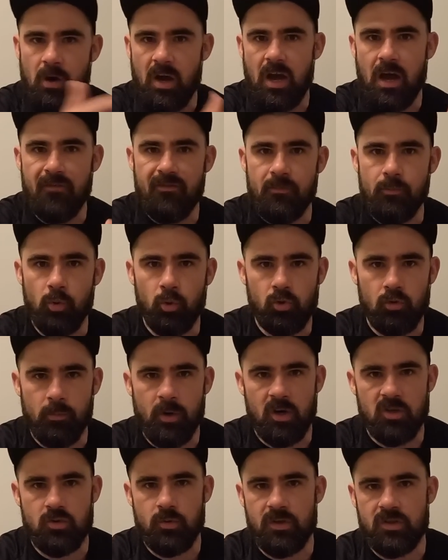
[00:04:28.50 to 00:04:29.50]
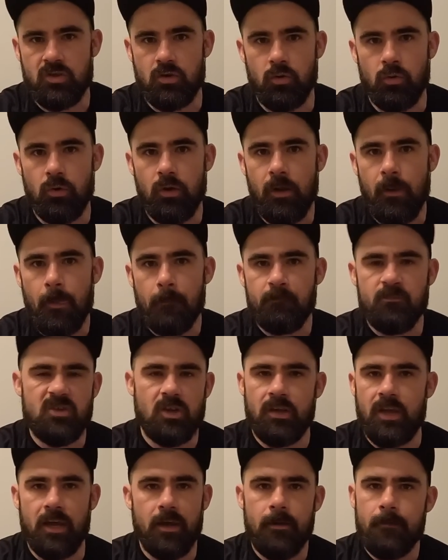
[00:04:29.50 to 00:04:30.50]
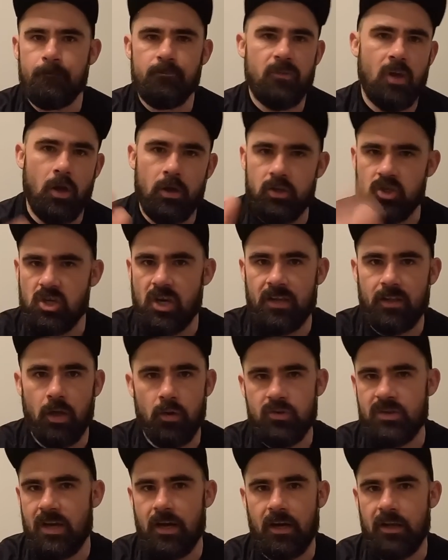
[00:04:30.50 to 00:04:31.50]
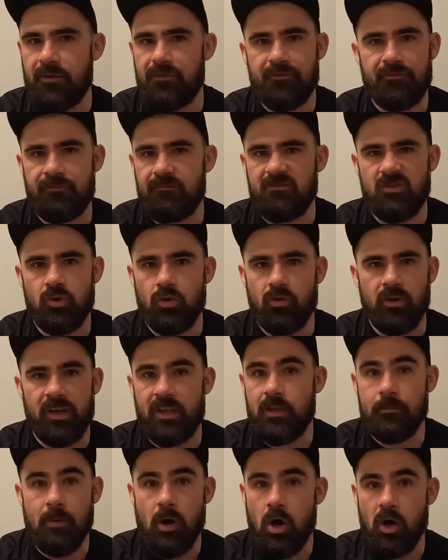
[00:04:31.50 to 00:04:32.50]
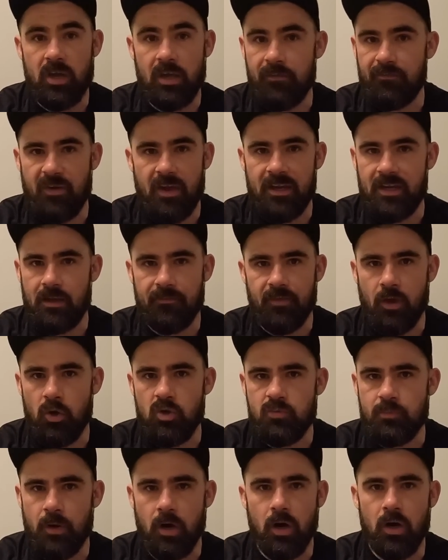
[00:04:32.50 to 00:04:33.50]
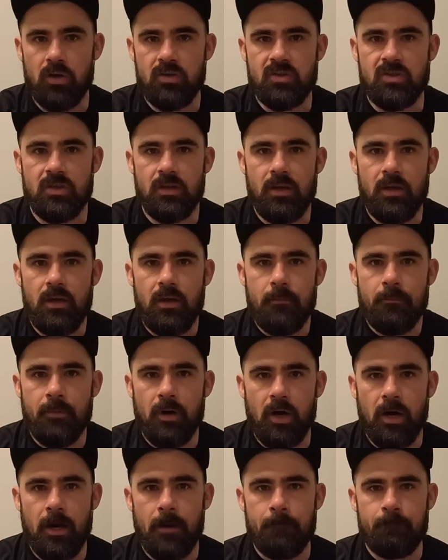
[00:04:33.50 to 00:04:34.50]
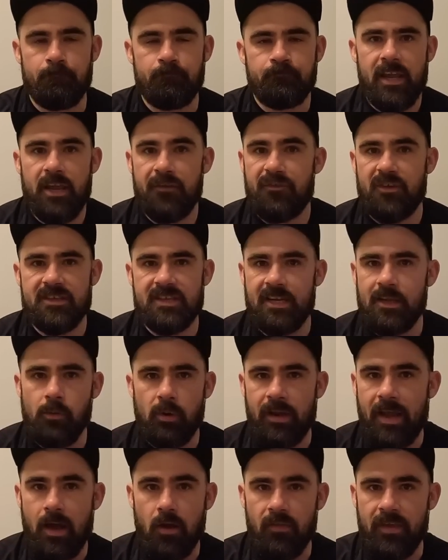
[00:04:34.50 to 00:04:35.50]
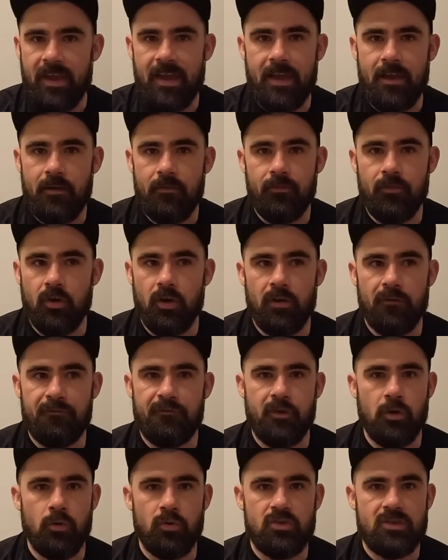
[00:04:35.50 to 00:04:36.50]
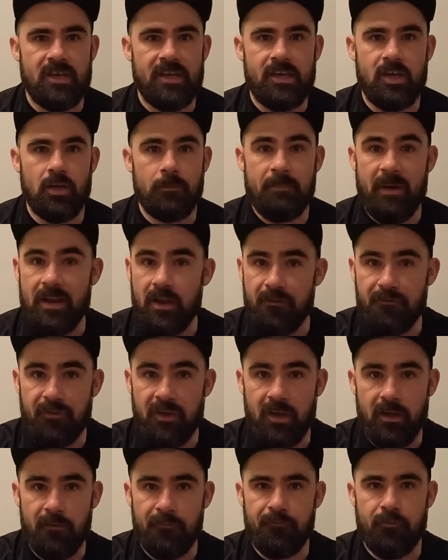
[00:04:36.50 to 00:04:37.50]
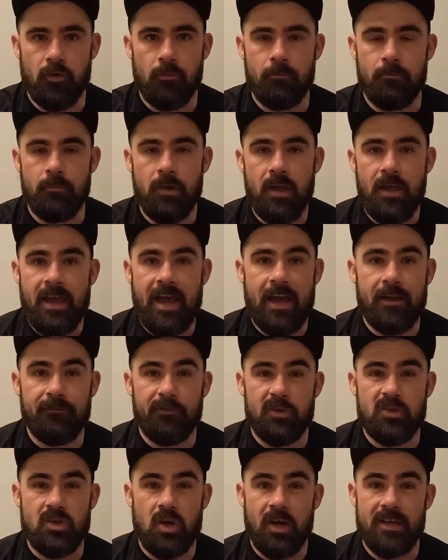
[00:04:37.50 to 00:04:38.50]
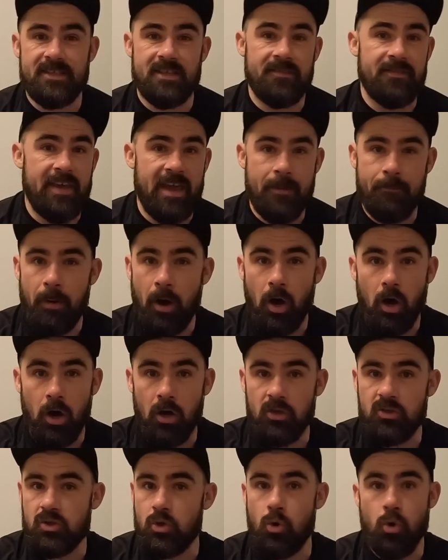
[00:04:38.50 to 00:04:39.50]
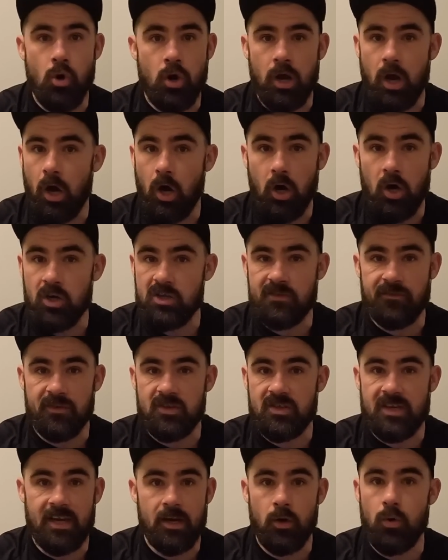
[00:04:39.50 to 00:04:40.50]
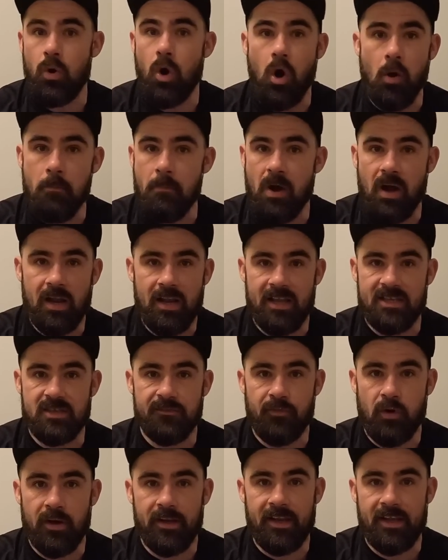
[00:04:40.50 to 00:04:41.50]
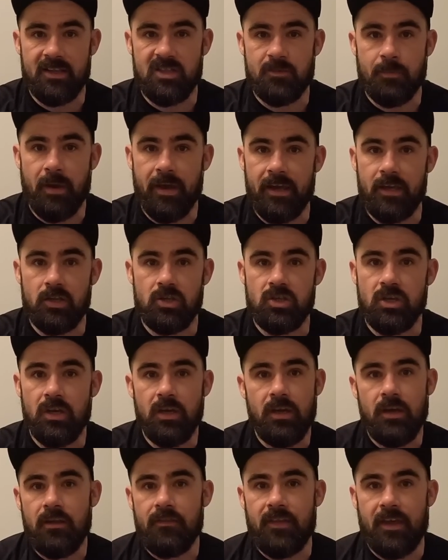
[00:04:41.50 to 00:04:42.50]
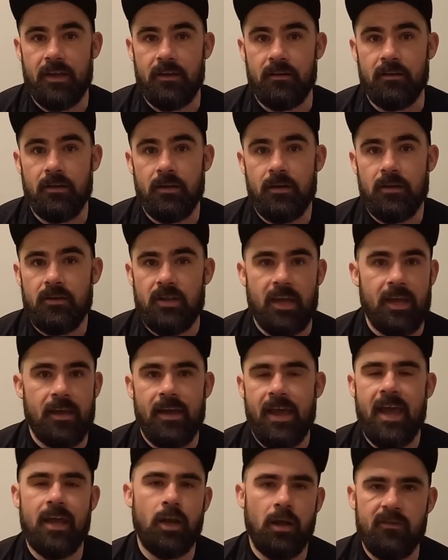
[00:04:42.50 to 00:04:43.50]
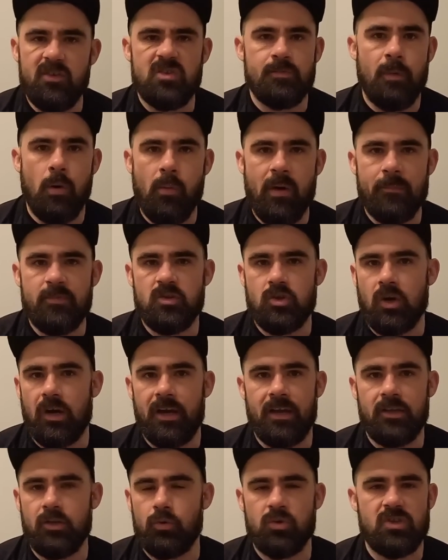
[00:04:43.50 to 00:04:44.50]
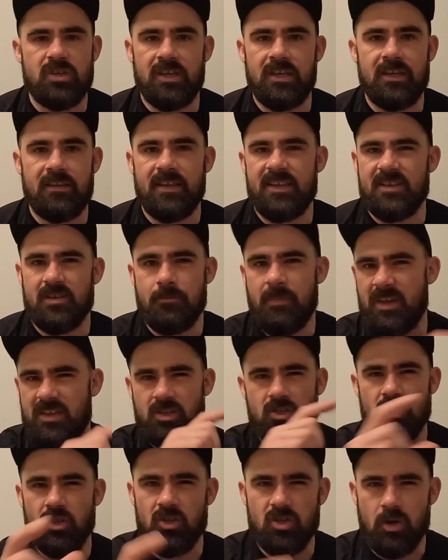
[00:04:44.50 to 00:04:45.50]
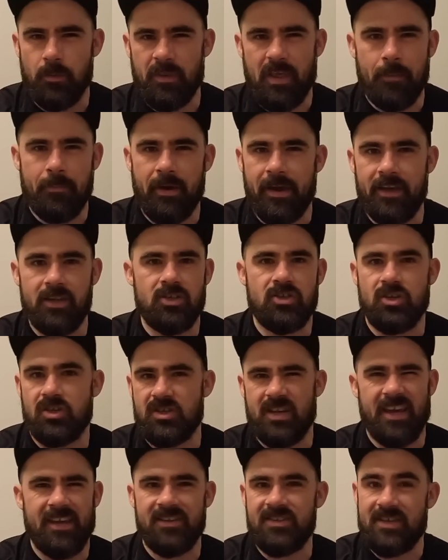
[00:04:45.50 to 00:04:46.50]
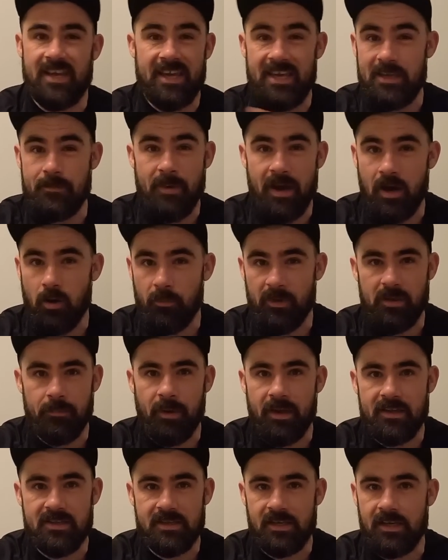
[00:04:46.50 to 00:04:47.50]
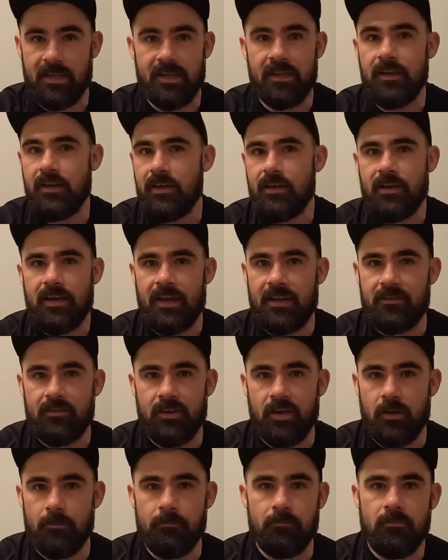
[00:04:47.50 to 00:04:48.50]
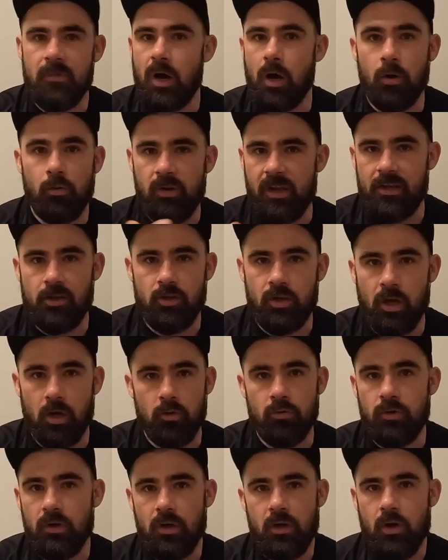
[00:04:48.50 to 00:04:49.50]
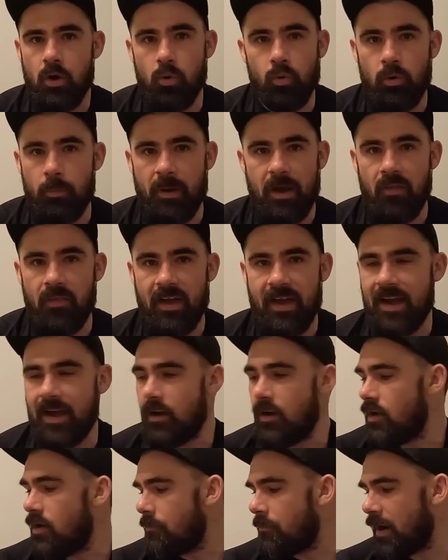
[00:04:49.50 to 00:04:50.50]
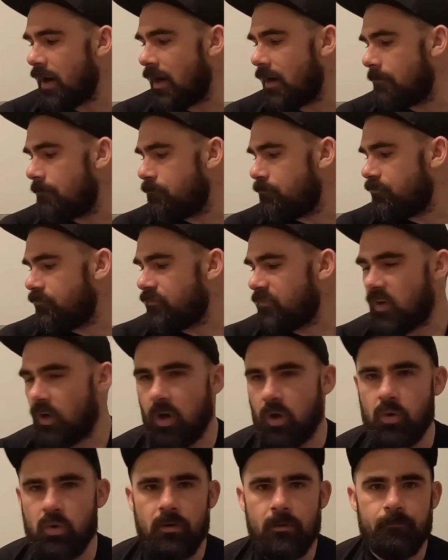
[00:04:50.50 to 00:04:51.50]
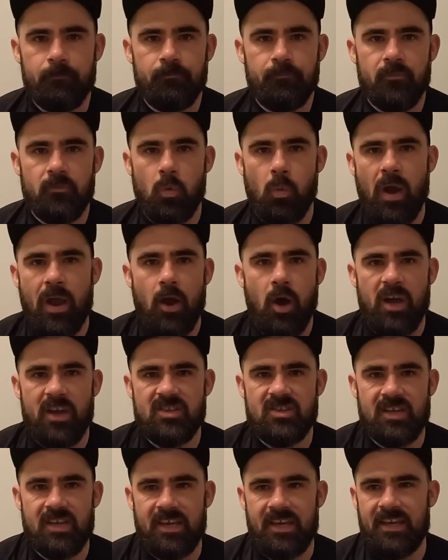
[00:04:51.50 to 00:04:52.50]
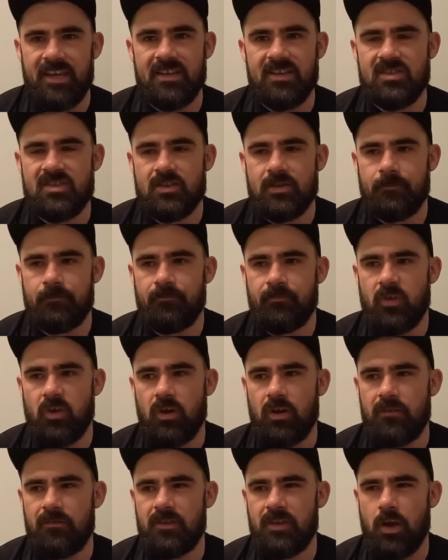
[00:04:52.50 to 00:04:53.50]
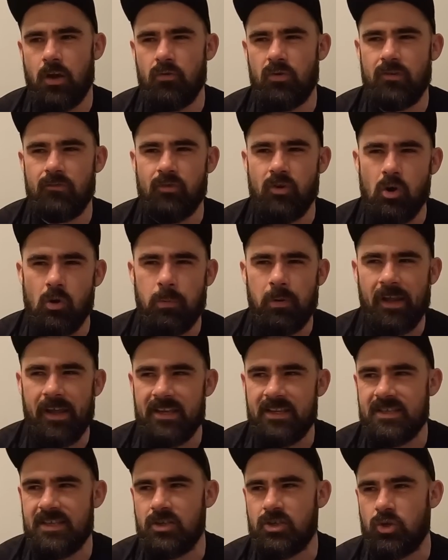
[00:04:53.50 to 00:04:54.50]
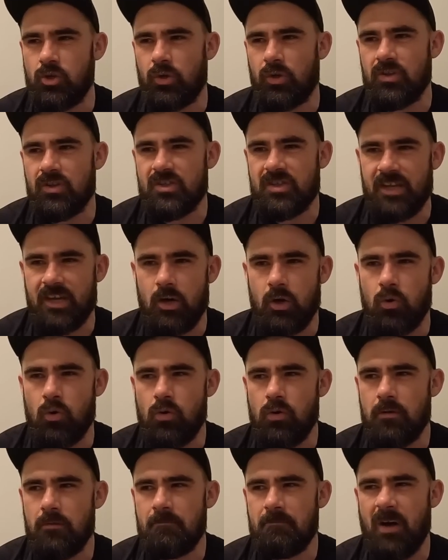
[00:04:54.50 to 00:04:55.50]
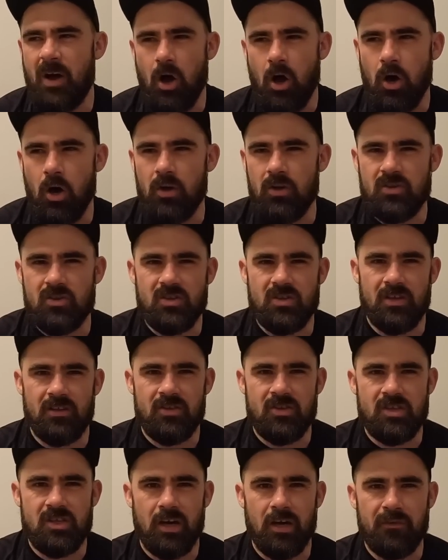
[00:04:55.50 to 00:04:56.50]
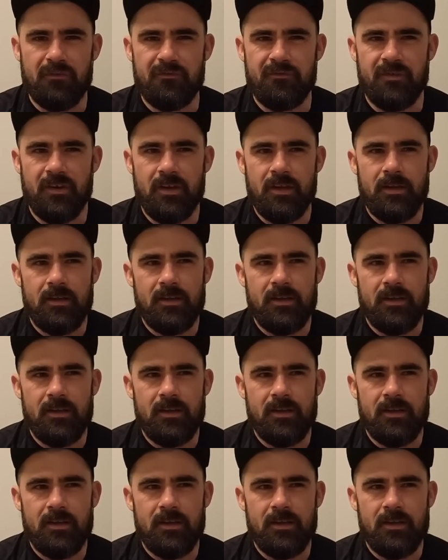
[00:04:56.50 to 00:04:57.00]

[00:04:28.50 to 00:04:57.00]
my other Maudor Mark 2 Escort. So yeah, go and check those out if you're in the market for any of those parts. But if there's anyone out there that feels they could benefit from advertising their parts or cars for sale on my classified ads page, then yeah, head over to my website. You'll see there's a message at the top of that page just saying to email me, basically, and I'll let you know all about that. But, you know, the way I see it is that the only real places you can sell parts and stuff